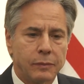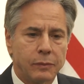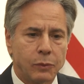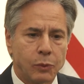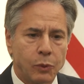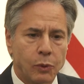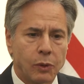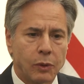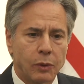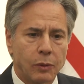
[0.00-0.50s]

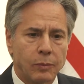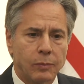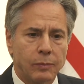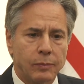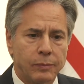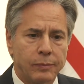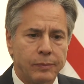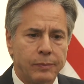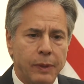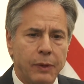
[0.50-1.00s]
were
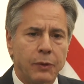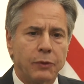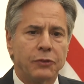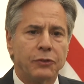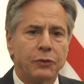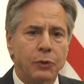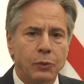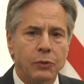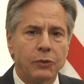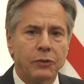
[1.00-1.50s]
better
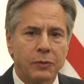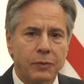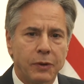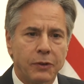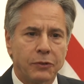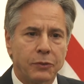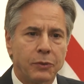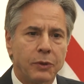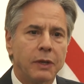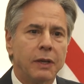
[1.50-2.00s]
students of
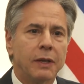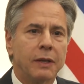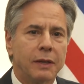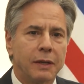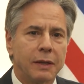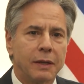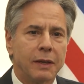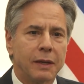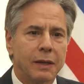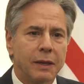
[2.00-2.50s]
history.
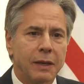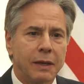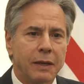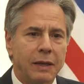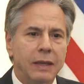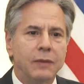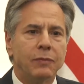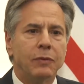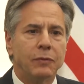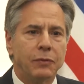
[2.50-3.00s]

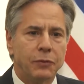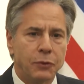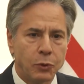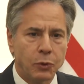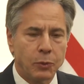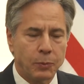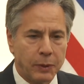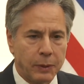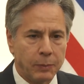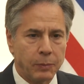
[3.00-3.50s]
Even
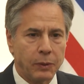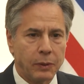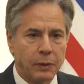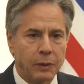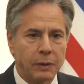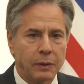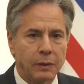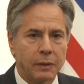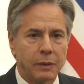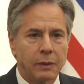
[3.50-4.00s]
fewer people
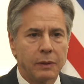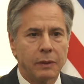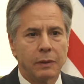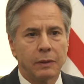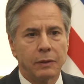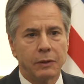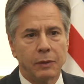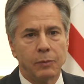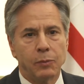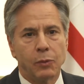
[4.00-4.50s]

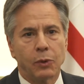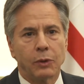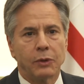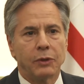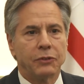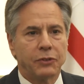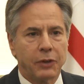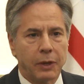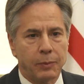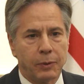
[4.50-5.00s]
did more to
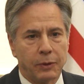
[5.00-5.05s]
shape